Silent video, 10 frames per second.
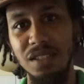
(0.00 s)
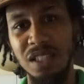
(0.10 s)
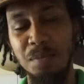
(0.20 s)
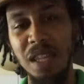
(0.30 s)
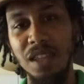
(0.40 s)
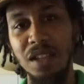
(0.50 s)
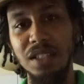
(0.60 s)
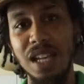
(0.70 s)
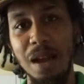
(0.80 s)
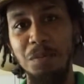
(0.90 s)
spending their
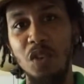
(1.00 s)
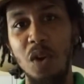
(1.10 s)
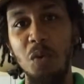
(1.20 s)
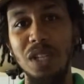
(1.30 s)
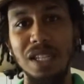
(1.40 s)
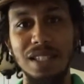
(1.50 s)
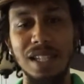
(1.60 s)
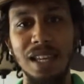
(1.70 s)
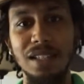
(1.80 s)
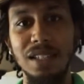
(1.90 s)
time doing what it
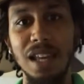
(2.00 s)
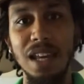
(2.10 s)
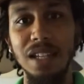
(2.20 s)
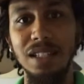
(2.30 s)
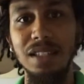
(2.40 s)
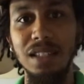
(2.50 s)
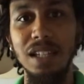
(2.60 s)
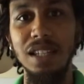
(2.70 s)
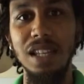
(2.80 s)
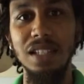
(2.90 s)
takes
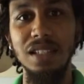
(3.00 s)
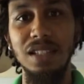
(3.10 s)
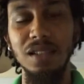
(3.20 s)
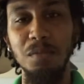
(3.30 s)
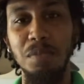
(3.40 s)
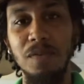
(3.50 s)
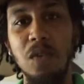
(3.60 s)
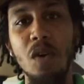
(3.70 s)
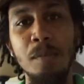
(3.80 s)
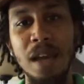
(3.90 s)
needed to
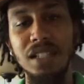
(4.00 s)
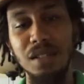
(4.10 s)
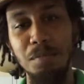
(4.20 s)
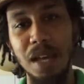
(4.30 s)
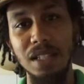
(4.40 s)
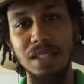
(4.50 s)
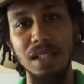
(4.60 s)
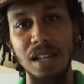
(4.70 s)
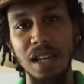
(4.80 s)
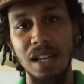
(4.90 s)
perform at your best
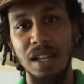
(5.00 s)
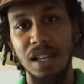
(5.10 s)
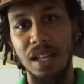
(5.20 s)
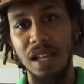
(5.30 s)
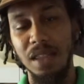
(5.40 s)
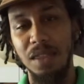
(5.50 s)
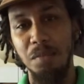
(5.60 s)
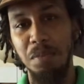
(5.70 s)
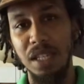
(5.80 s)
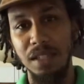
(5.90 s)
at the
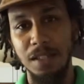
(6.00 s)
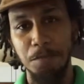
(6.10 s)
peak.